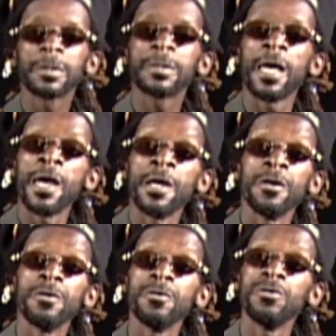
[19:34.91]

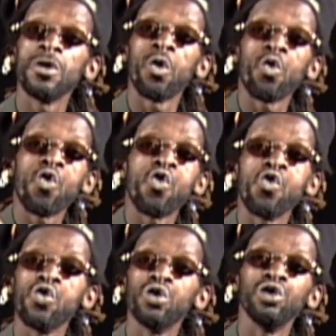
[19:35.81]
Carry your
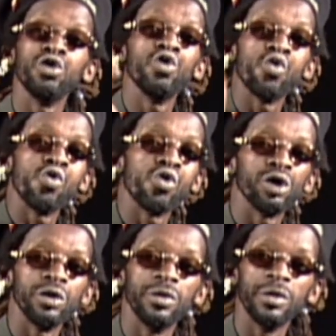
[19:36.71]
own
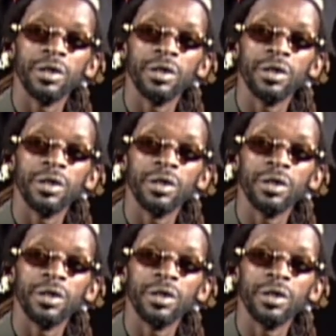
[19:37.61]
load.